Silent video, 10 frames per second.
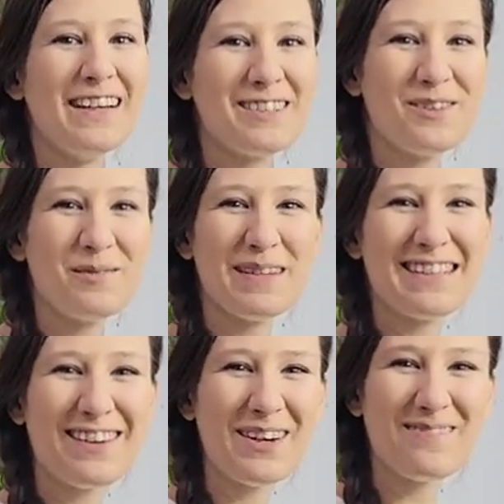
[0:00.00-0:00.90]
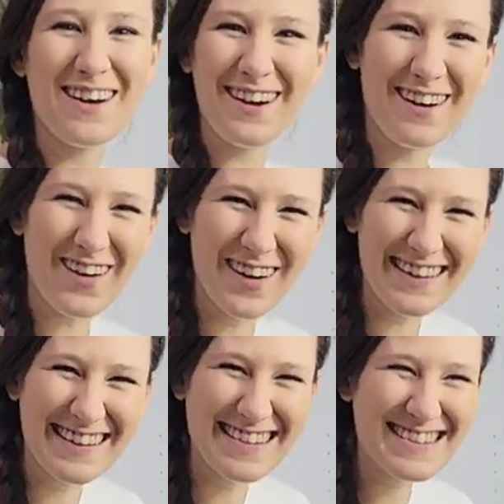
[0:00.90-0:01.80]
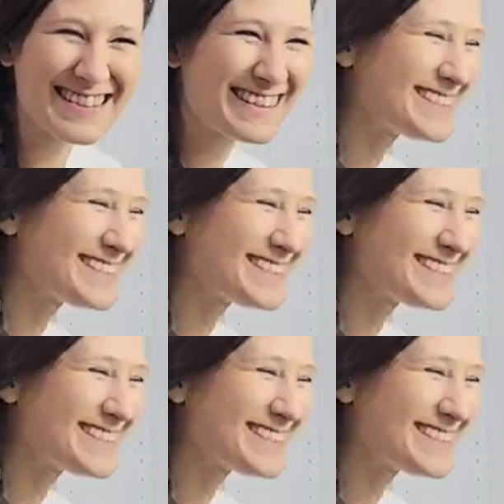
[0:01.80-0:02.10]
What is nobody talking about how hard this